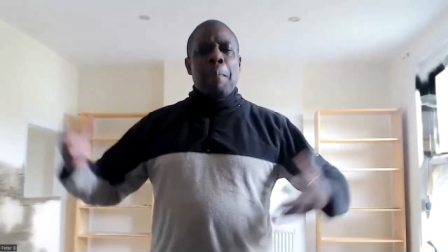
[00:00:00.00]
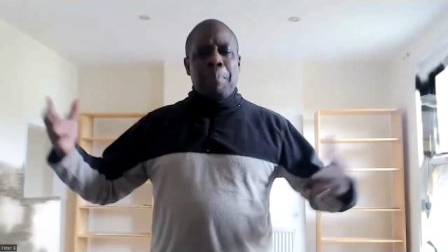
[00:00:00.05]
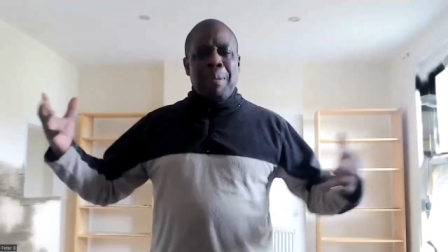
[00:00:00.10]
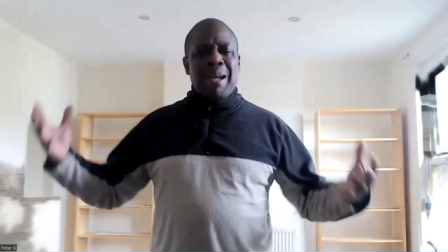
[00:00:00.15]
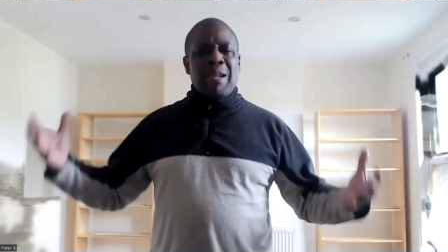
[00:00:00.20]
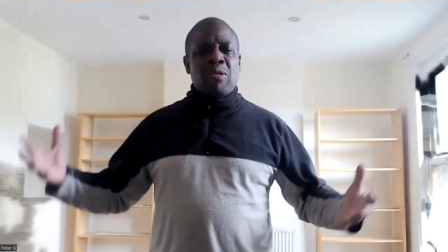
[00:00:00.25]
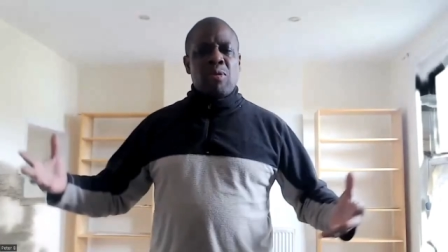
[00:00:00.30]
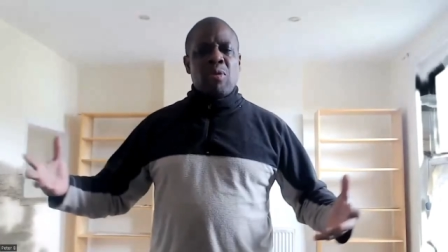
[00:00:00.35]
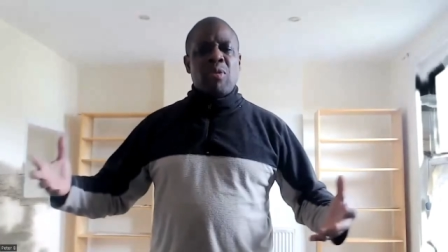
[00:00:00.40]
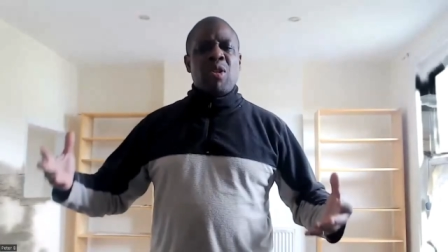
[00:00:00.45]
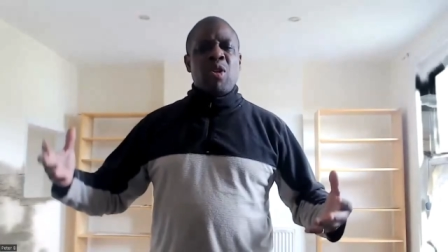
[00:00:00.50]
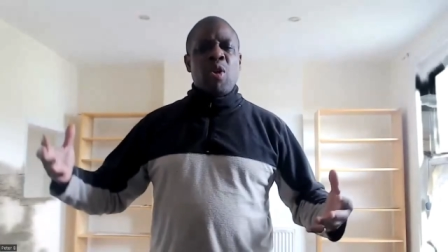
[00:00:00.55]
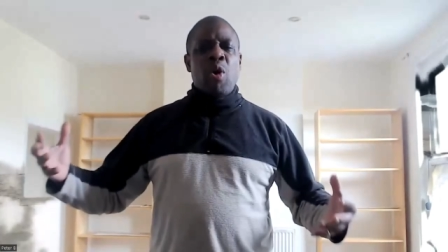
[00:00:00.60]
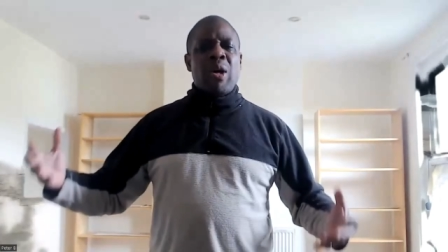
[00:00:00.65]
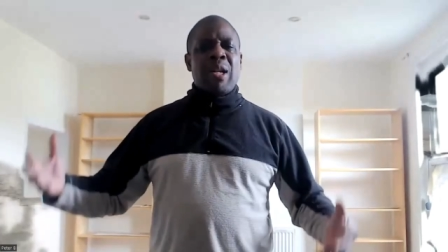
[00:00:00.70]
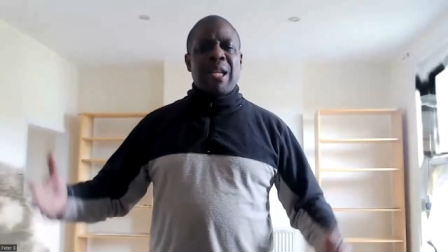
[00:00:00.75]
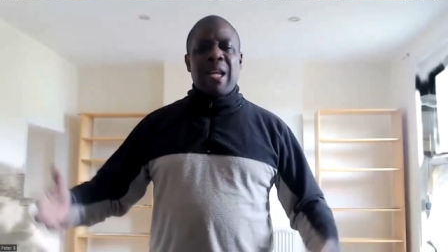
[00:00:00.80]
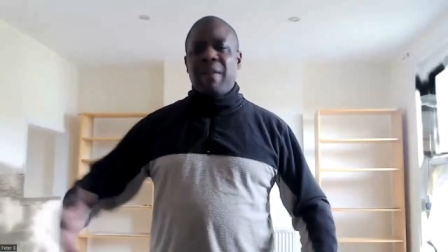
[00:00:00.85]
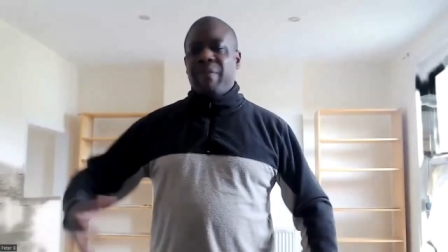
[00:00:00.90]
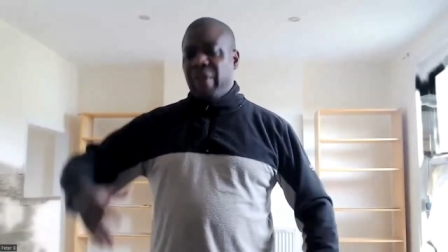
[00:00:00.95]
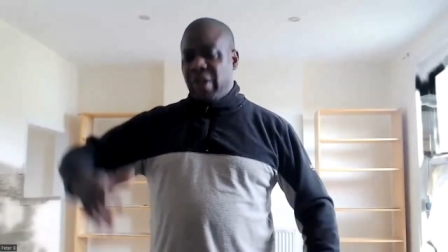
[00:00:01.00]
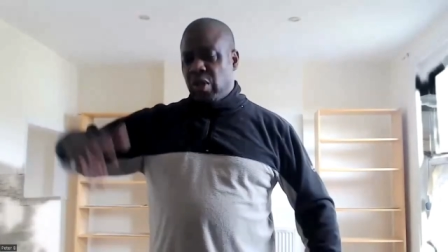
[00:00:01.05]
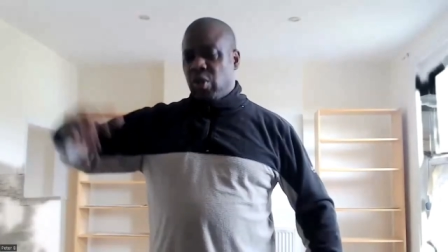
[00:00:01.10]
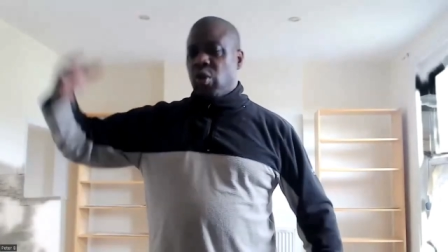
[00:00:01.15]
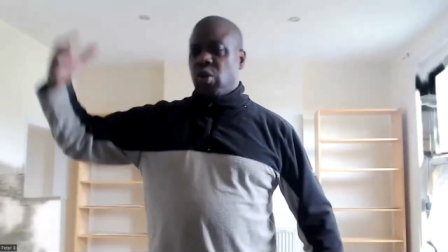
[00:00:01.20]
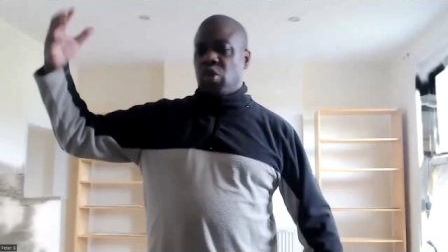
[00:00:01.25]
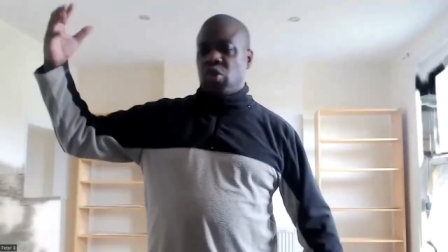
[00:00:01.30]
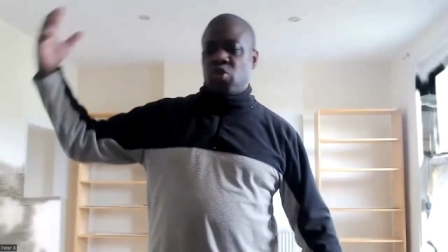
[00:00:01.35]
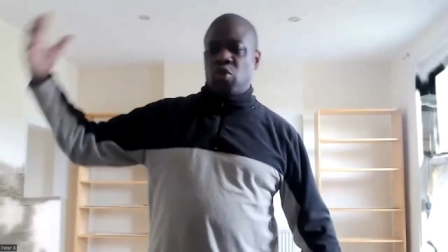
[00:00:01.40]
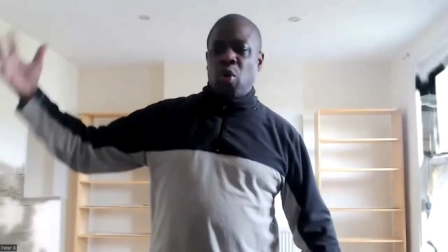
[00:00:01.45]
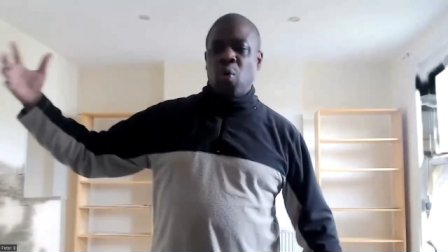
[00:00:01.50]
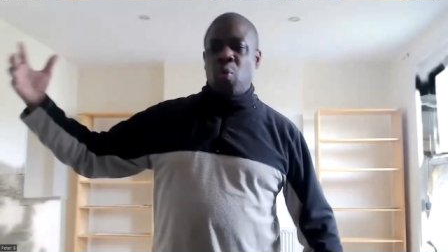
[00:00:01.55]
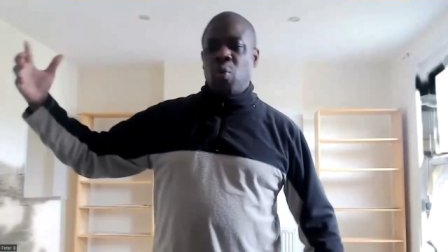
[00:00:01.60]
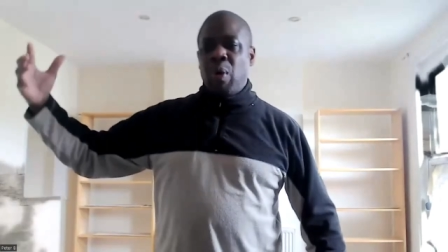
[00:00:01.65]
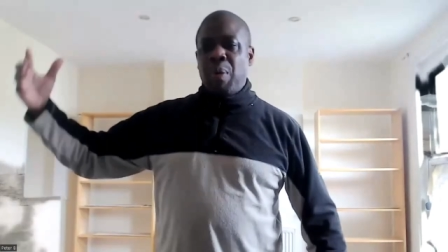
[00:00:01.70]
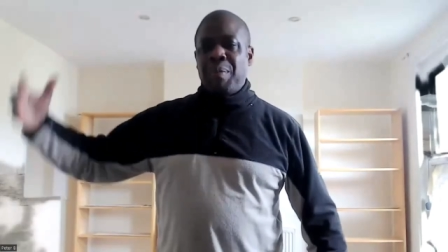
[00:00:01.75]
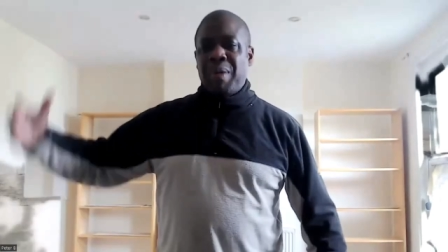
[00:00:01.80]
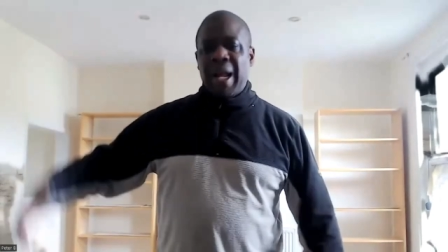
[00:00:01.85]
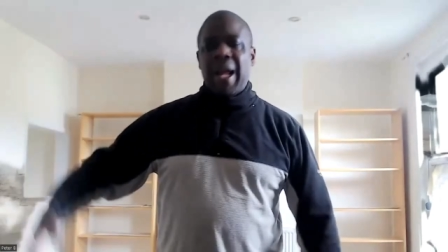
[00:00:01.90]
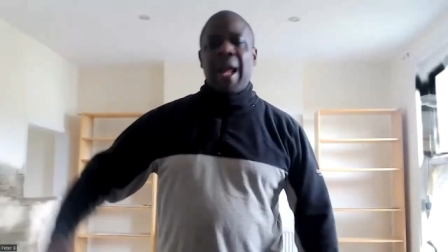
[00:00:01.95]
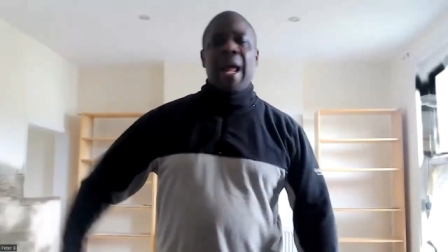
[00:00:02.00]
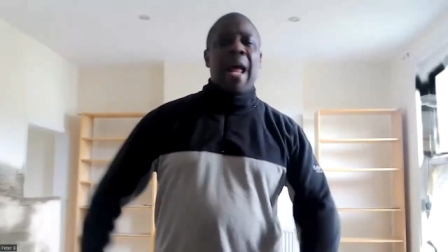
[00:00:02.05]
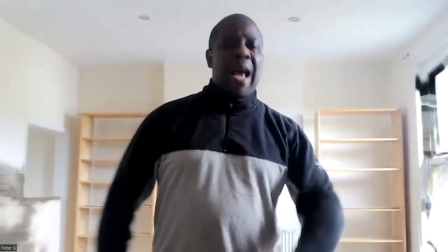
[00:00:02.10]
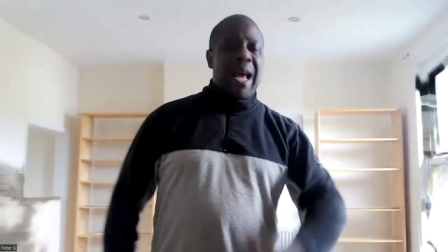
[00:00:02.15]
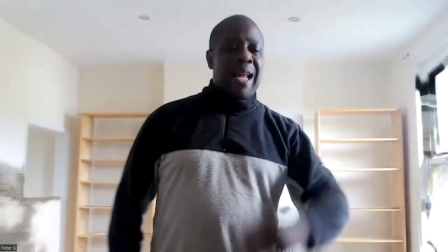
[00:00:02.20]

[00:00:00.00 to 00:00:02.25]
based on the idea that it's got strong women in it